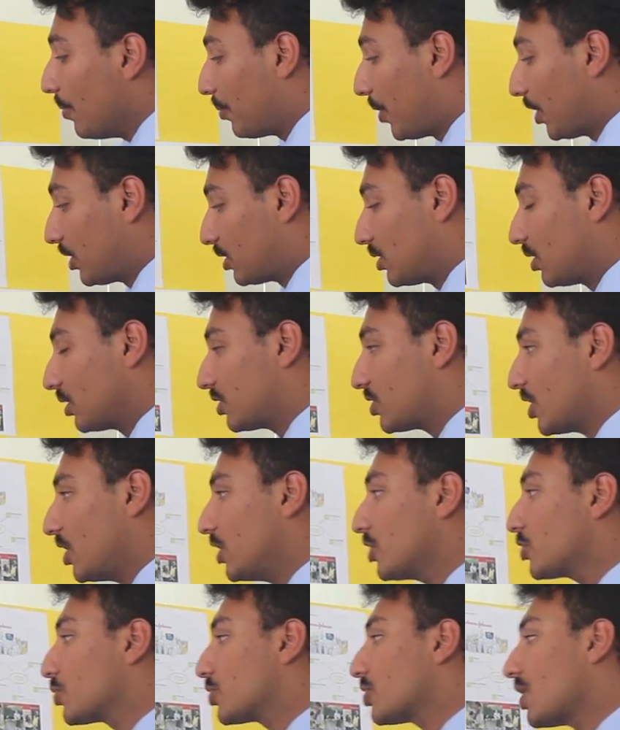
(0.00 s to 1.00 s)
But the
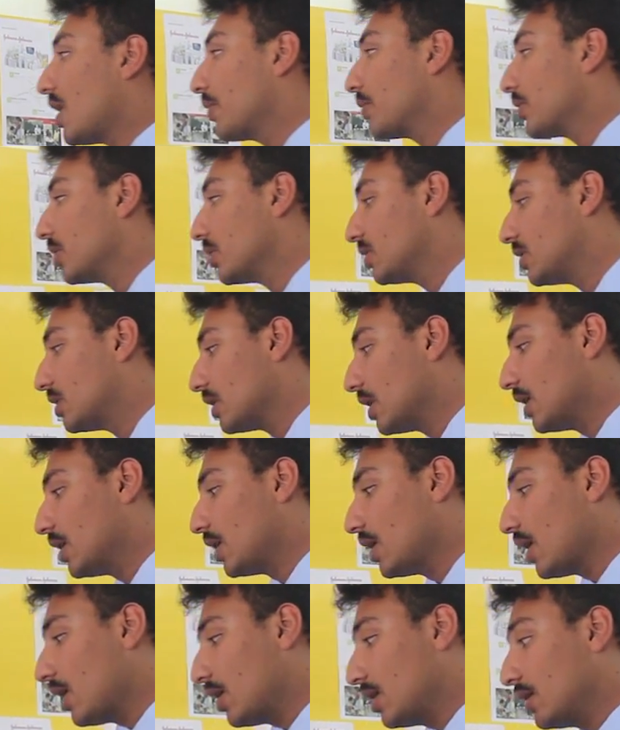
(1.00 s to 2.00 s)
change which I would
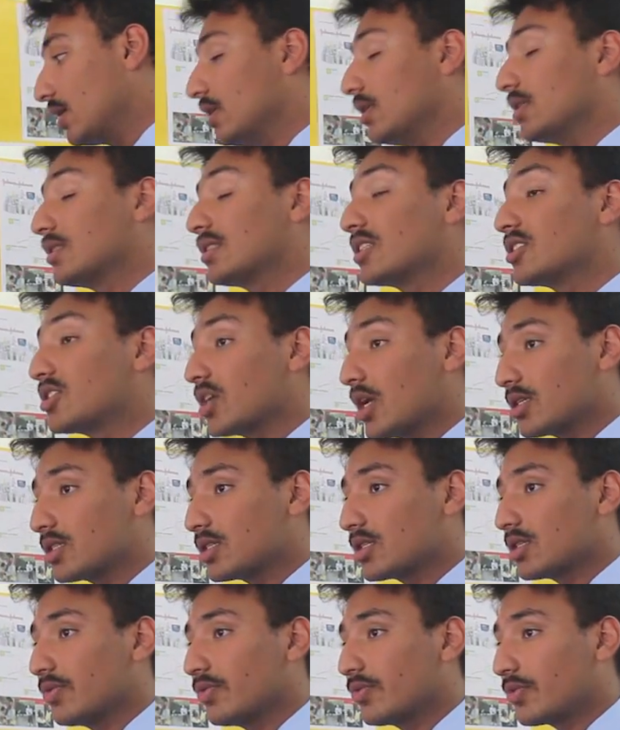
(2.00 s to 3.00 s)

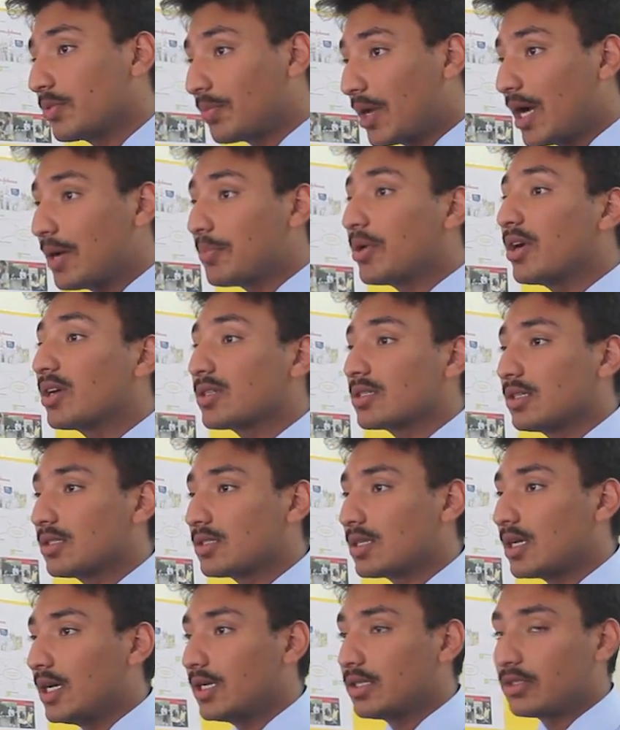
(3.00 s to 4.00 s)
suggest from my personal
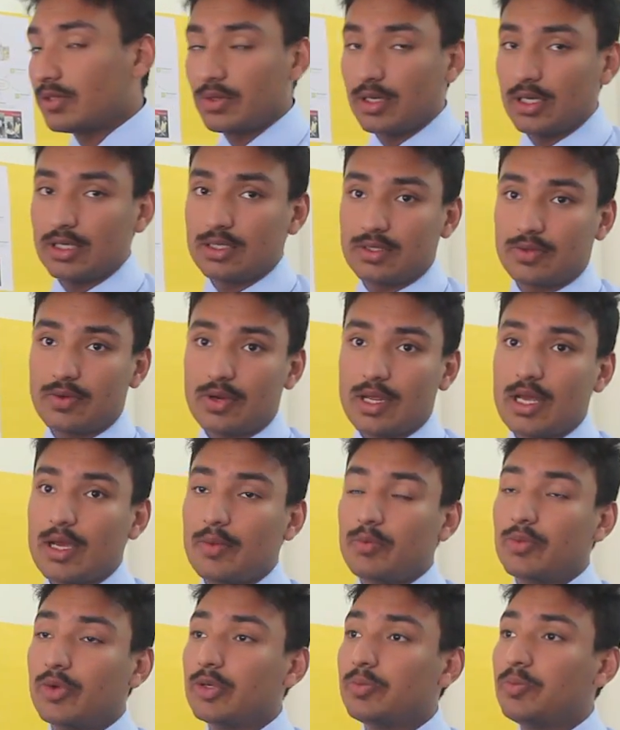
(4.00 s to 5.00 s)
side towards
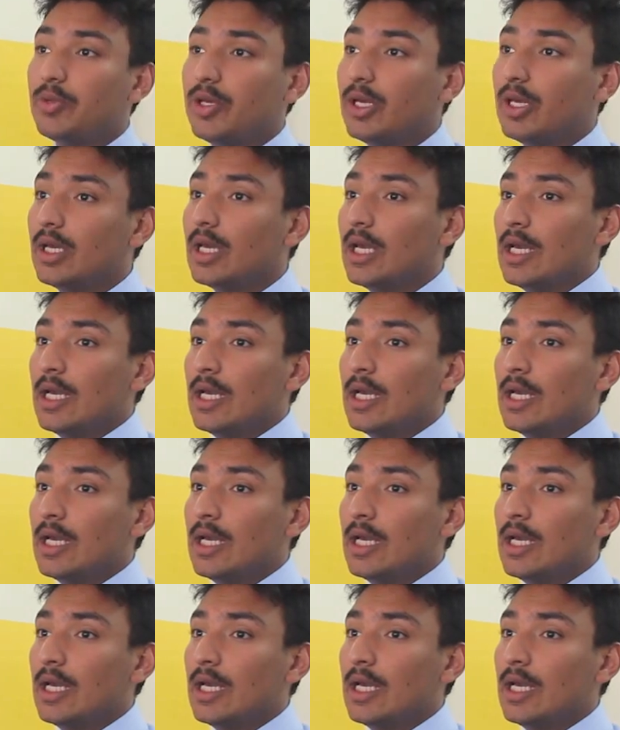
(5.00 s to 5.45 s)
3M would be